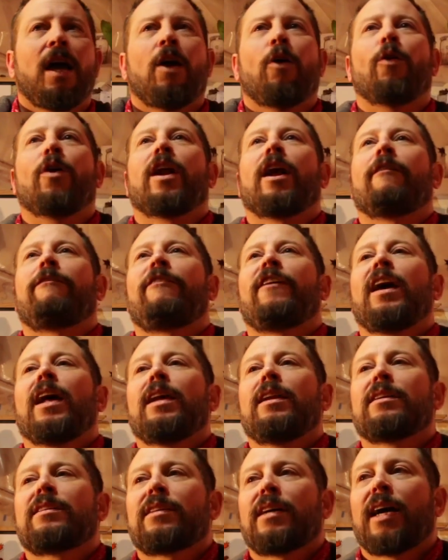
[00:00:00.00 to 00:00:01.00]
When I
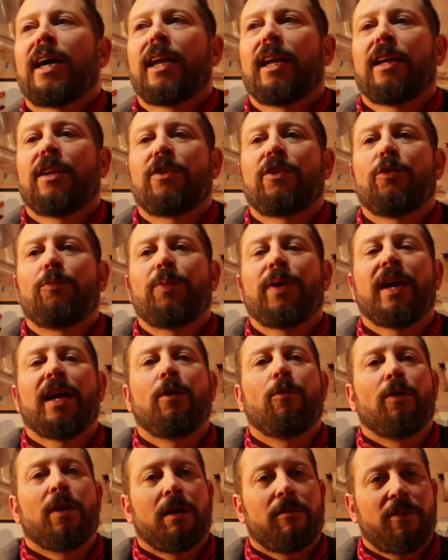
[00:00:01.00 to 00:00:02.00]
finally decided to
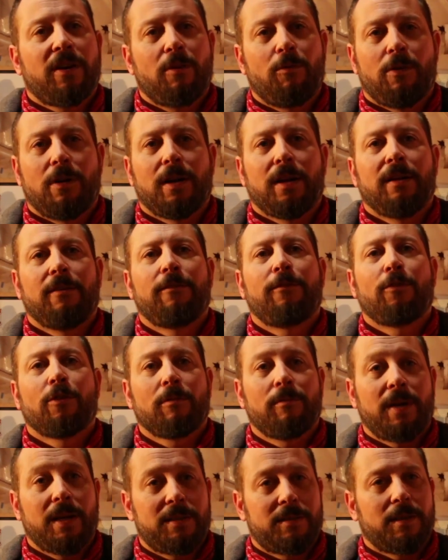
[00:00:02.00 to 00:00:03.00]
paint whatever I wanted
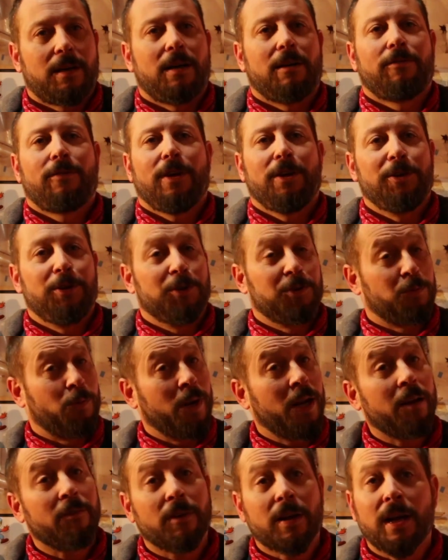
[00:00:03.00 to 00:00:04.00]
for myself and use
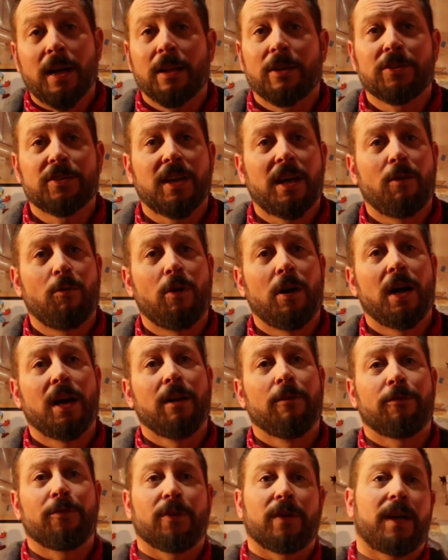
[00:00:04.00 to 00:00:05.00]
whatever colors I want
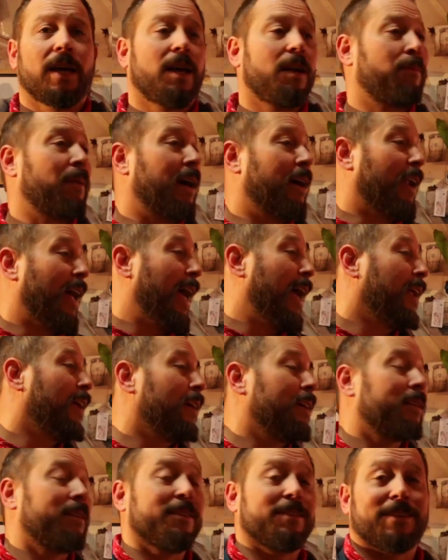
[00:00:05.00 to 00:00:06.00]
and forget about
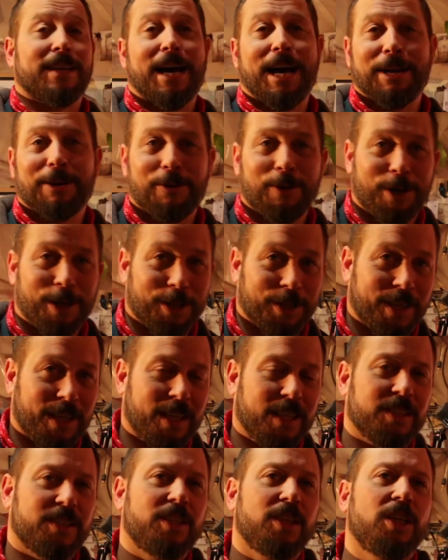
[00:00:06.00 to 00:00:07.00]
any of the design
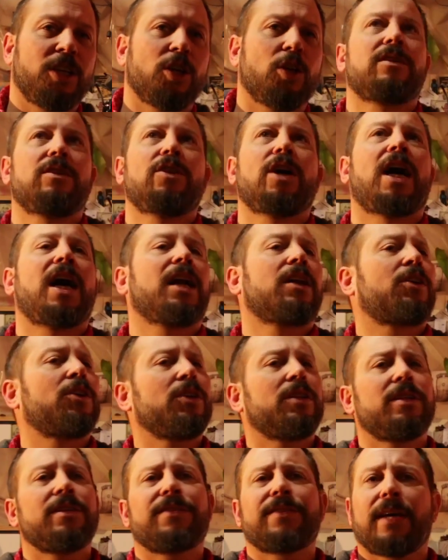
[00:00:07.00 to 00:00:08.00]
qualities, it's not
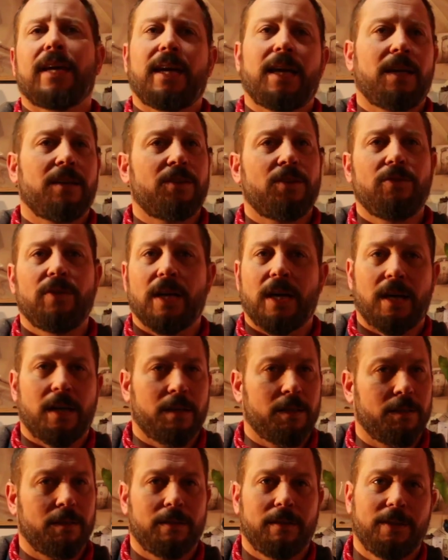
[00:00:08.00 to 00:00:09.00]
good to say to
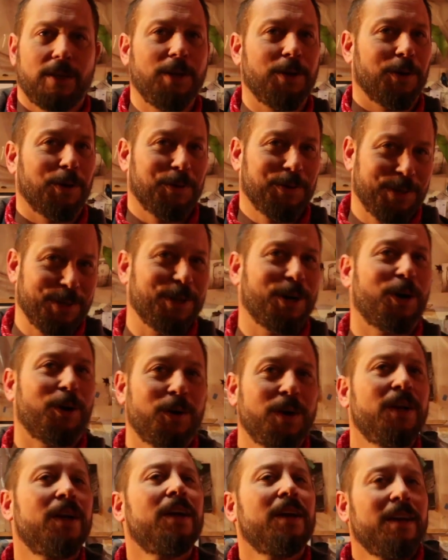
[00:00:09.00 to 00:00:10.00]
young, you know,
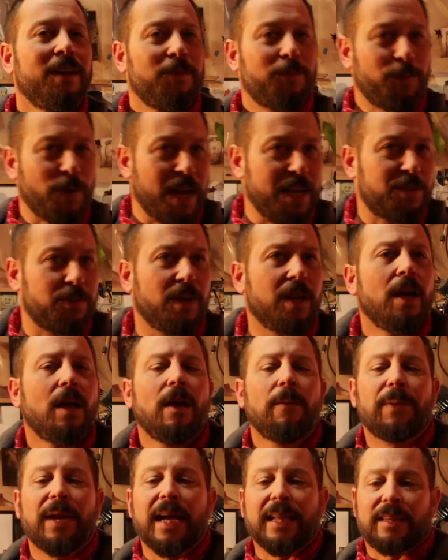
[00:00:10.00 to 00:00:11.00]
freshmen,
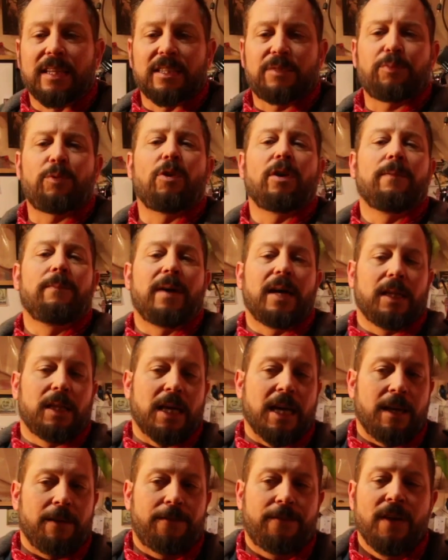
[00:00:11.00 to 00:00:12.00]
but at this point in my
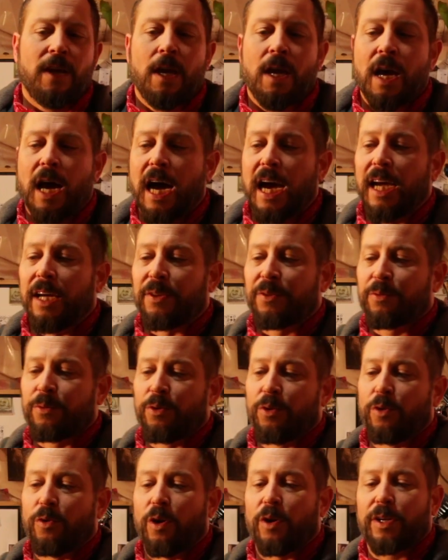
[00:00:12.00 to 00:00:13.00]
life, I
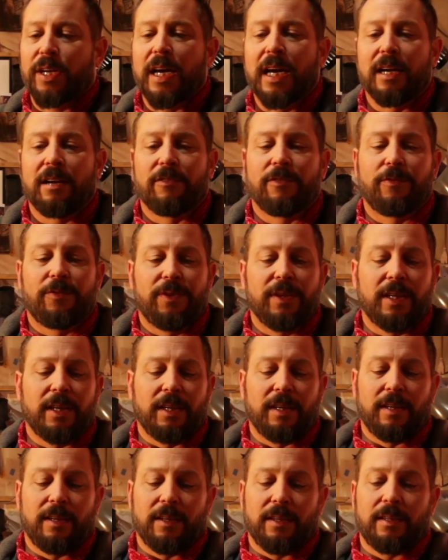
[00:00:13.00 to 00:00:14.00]
threw kind of
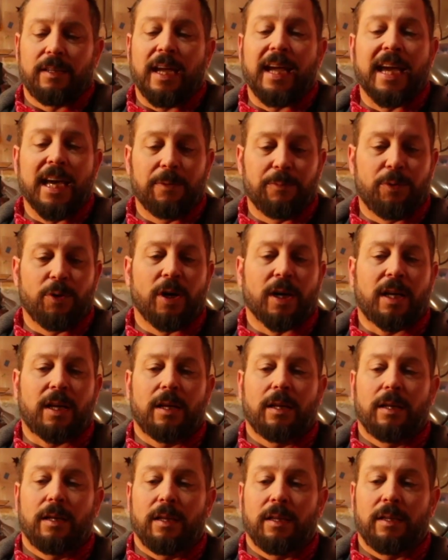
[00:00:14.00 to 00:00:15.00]
the
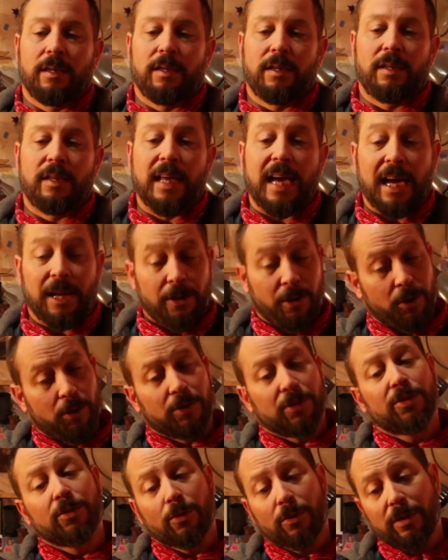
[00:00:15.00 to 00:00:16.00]
handbook that
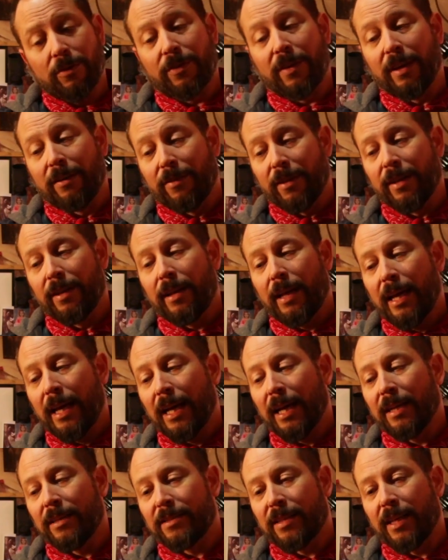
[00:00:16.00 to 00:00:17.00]
you're sort of given
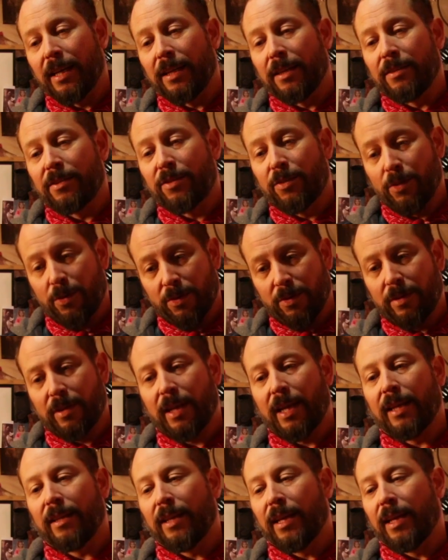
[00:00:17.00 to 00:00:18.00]
as a student
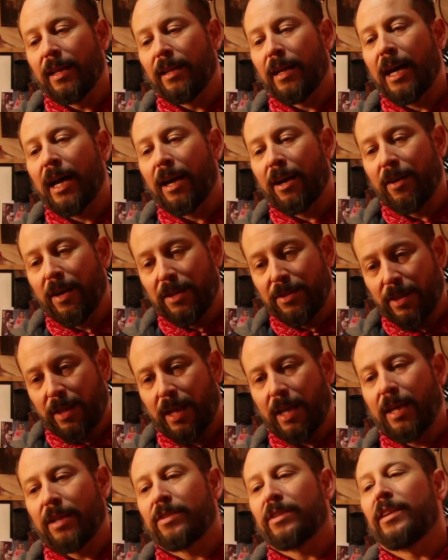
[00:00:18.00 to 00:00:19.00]
and then higher
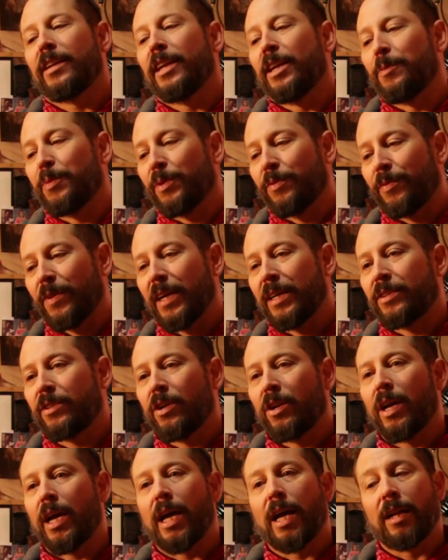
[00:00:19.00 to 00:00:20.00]
education and a
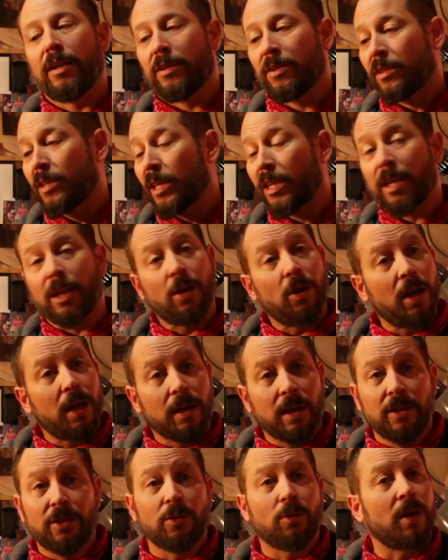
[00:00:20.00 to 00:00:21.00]
professor, and just like, you know what, I'm
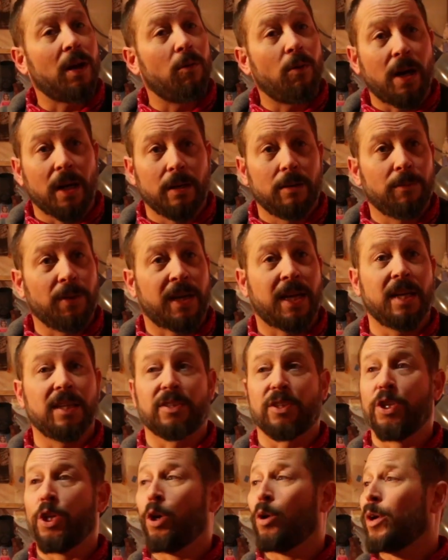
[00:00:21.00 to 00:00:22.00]
going to do what I want,
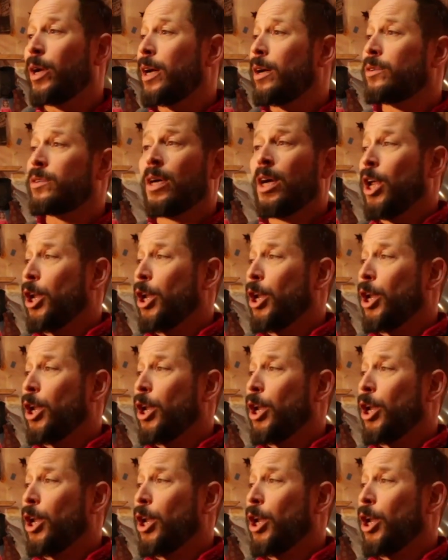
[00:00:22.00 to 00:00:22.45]
because no one else,